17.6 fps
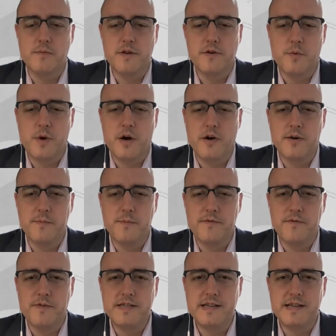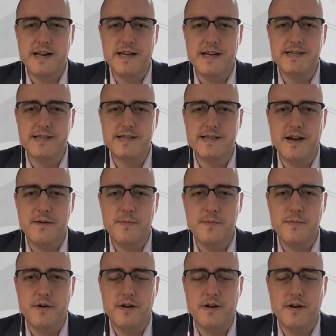and you're welcome to visit anytime
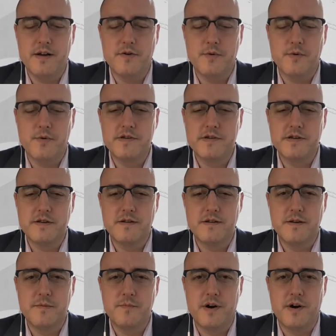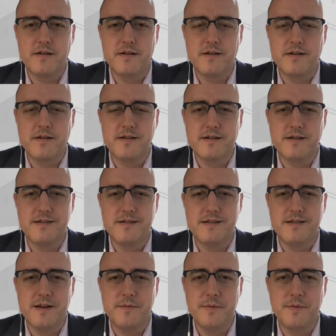our headquarters in Prague.
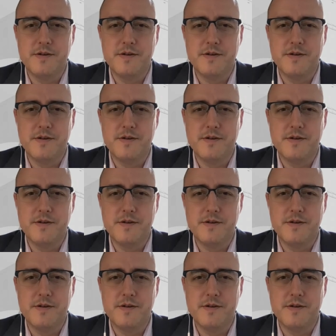Let me